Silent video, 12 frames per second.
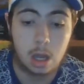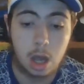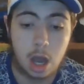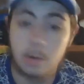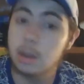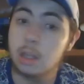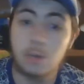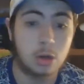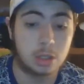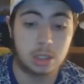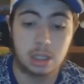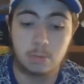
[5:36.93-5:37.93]
I really want
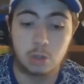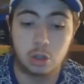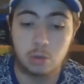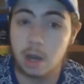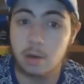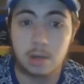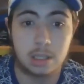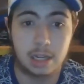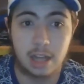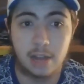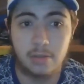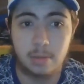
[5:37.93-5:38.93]
to see them do well because I
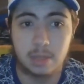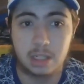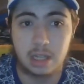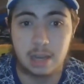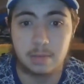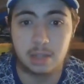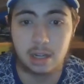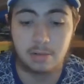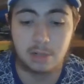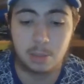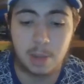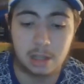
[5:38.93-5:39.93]
love them as teams. I
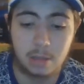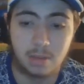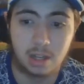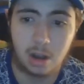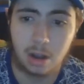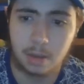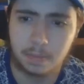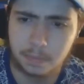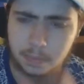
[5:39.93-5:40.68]
respect them a lot.